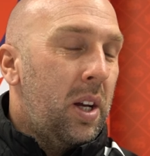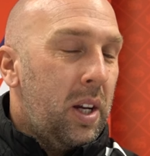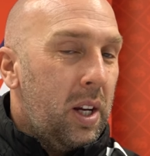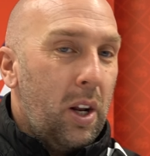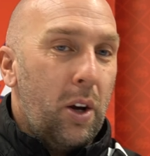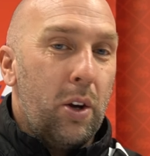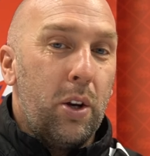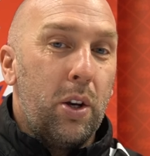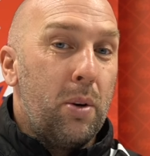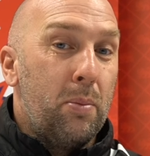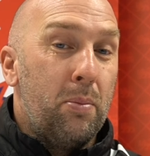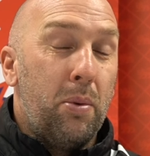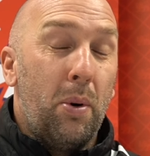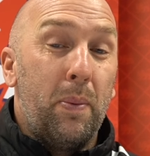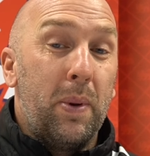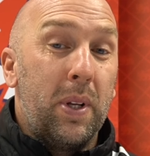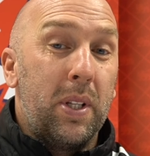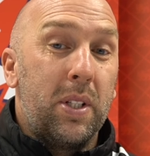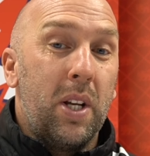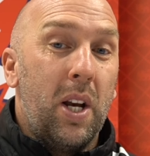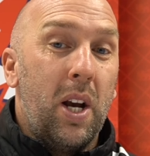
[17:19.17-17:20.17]
you know, you can
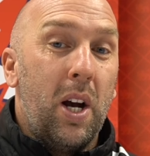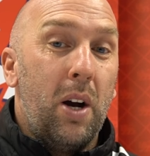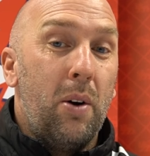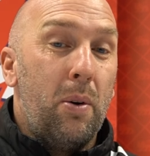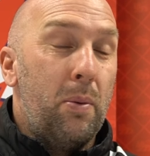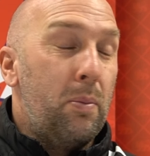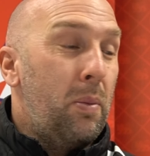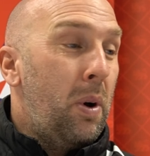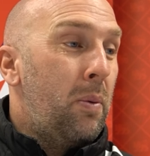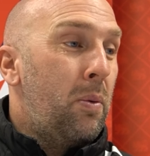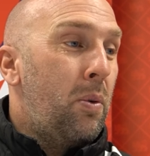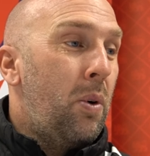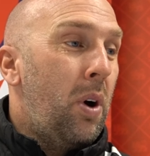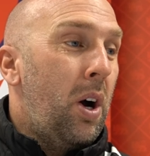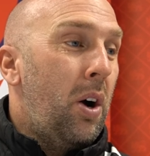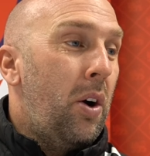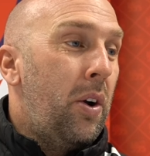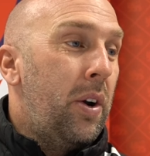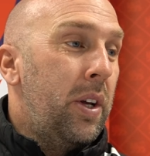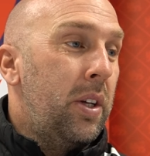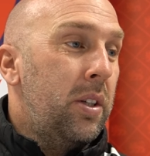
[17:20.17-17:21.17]
probably tell I'm
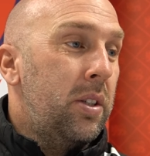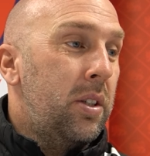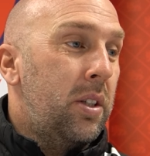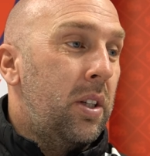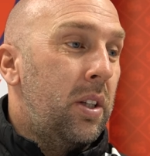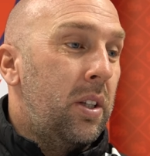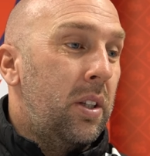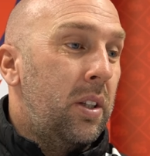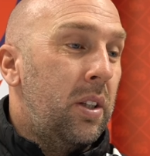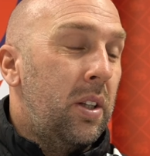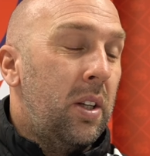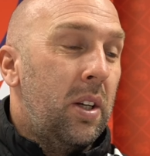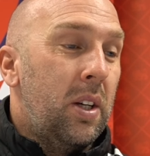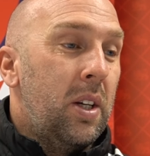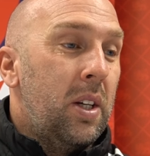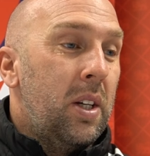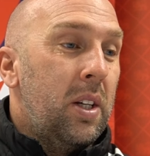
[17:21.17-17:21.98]
quite honest, and